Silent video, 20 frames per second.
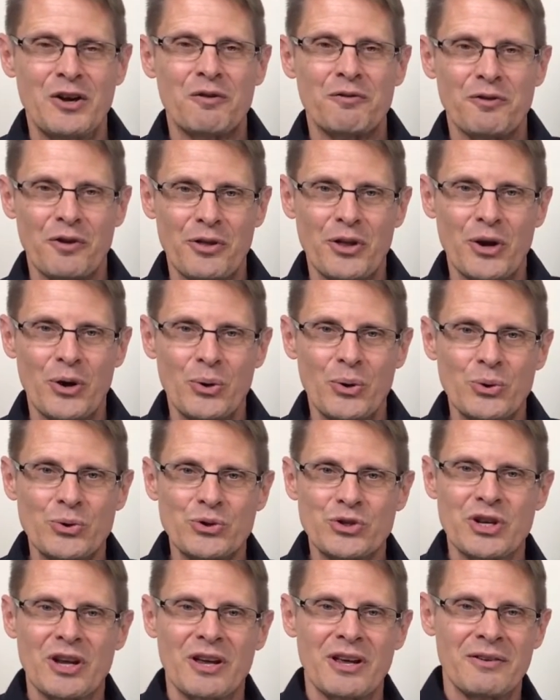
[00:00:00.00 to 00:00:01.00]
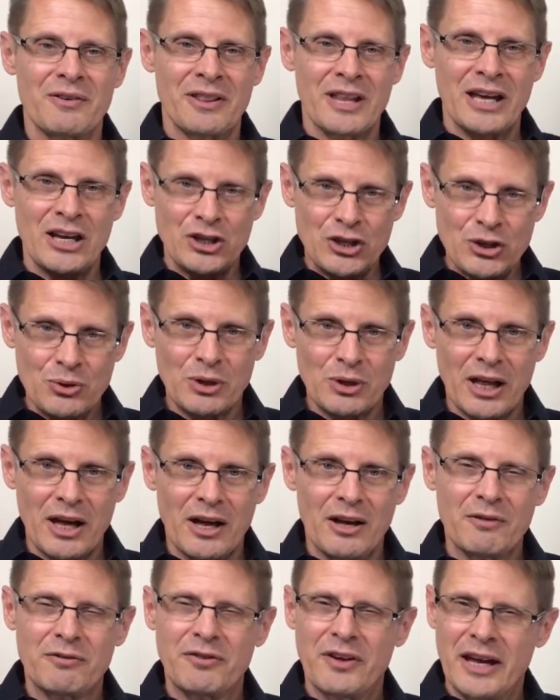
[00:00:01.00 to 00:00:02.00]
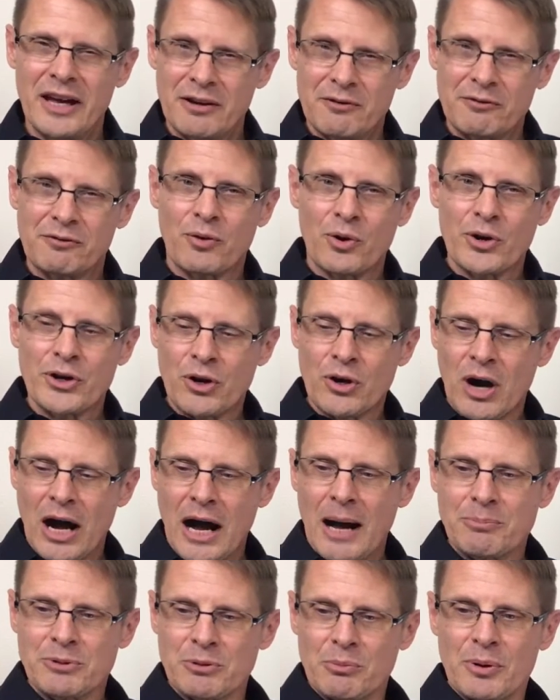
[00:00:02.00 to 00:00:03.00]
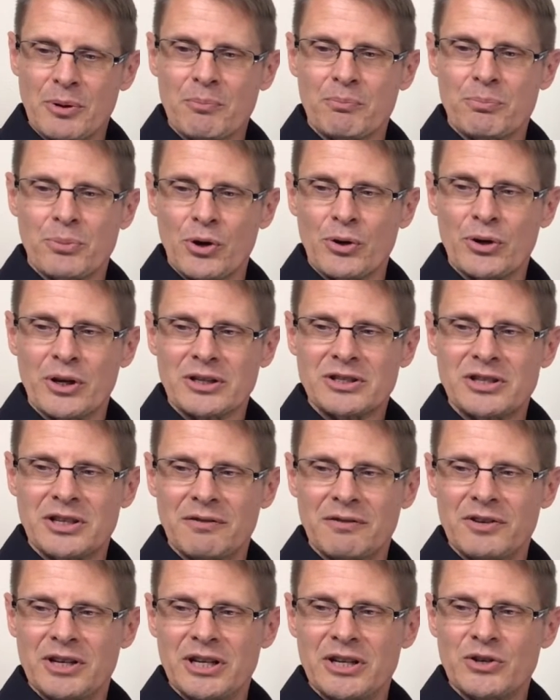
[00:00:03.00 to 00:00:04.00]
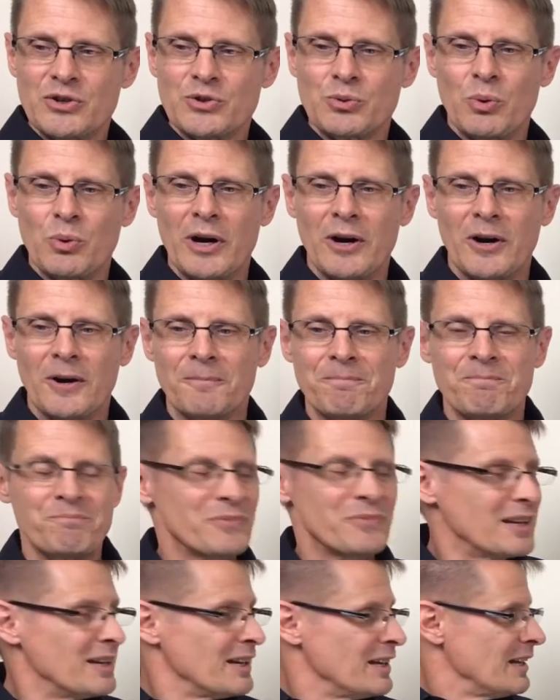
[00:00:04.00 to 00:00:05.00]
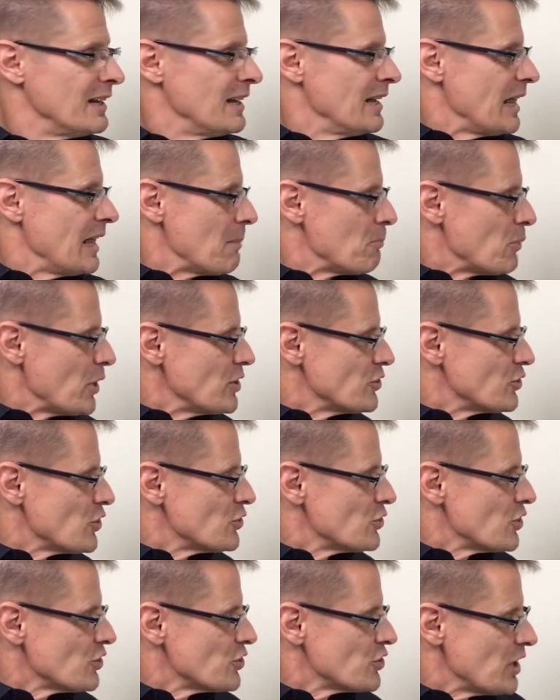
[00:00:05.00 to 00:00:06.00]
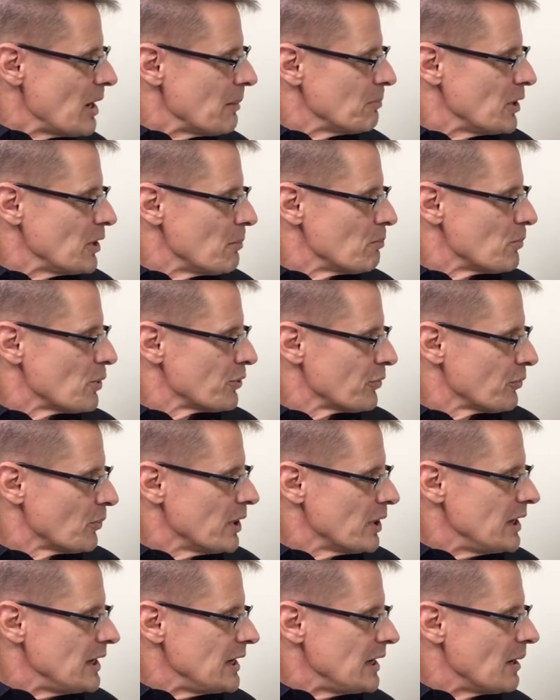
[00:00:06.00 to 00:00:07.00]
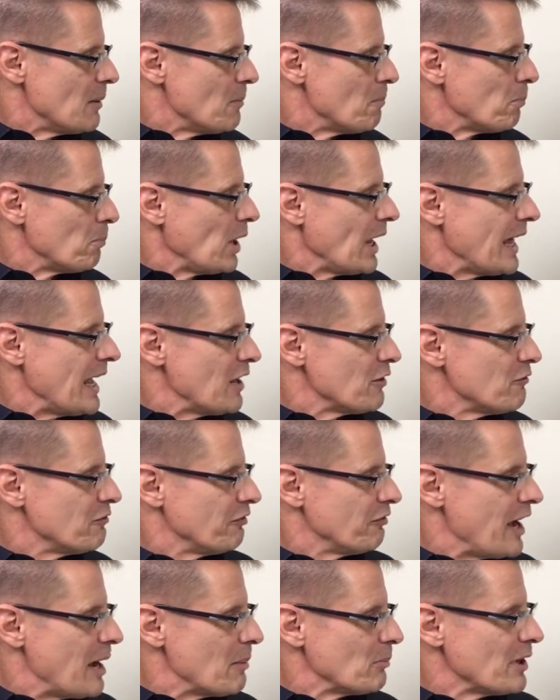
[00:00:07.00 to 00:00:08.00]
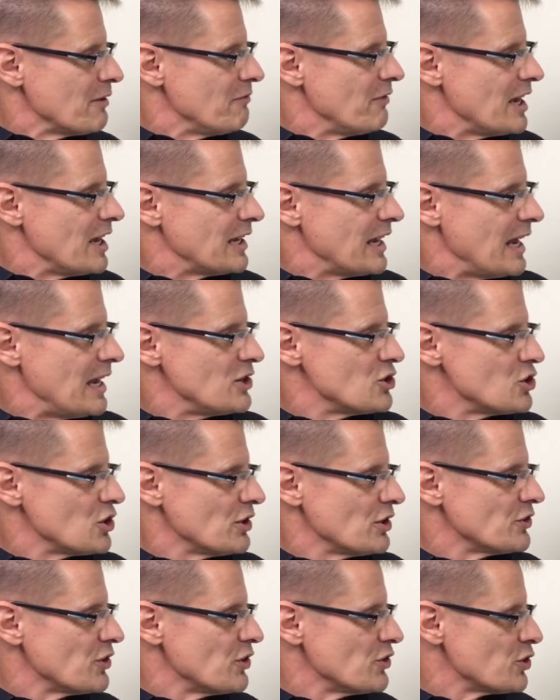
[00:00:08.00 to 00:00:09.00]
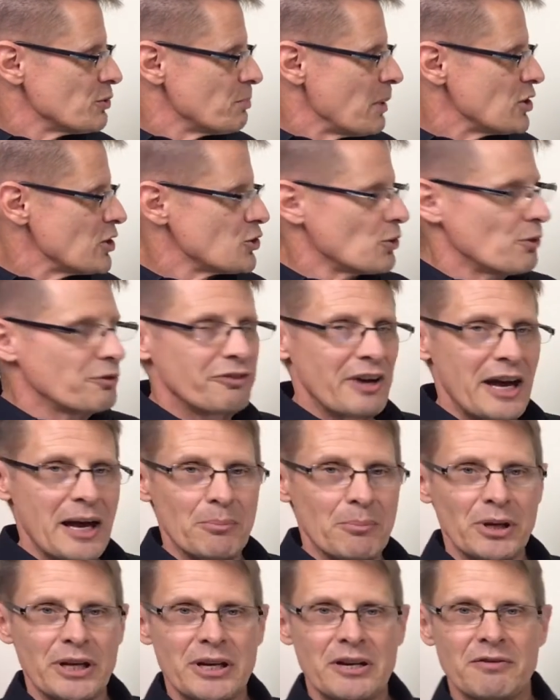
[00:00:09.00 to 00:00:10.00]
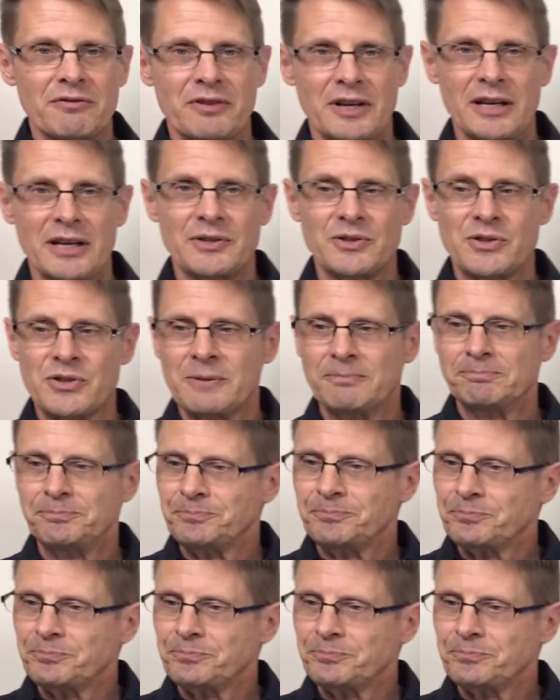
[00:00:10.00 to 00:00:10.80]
for those that you love and for your optimum productivity as well. That brings us to step number 3, plan family vacations and special family events.